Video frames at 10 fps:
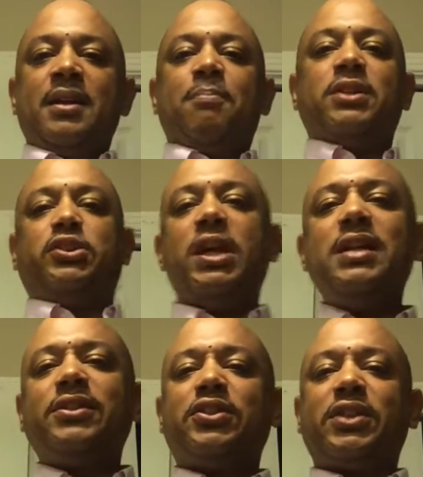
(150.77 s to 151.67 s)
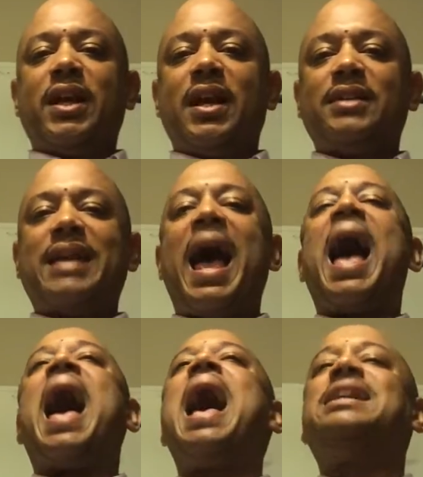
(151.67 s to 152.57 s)
But Jesus says,
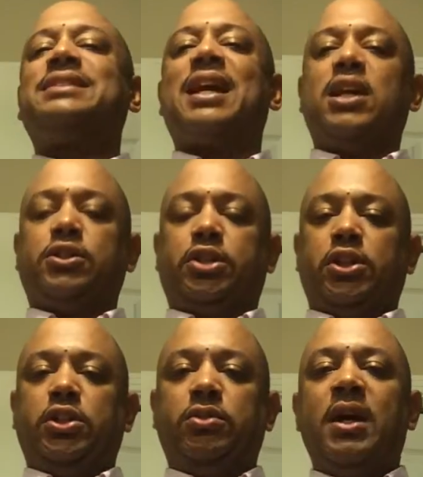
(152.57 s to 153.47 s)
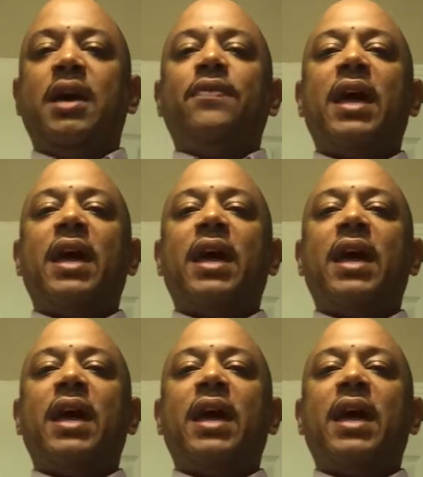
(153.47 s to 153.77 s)
I say unto you